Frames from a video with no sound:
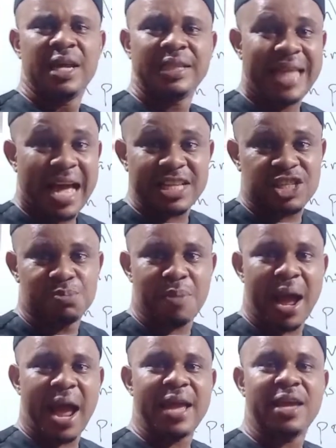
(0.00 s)
That's
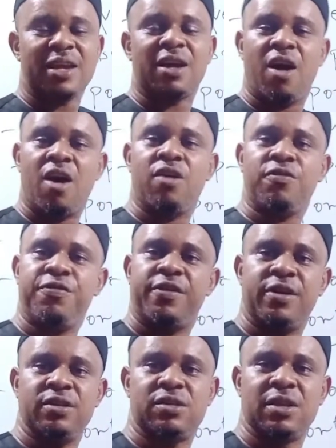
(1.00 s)
my
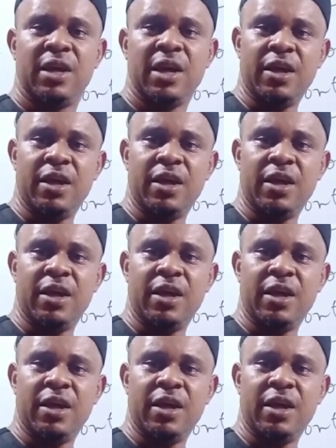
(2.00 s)
convert.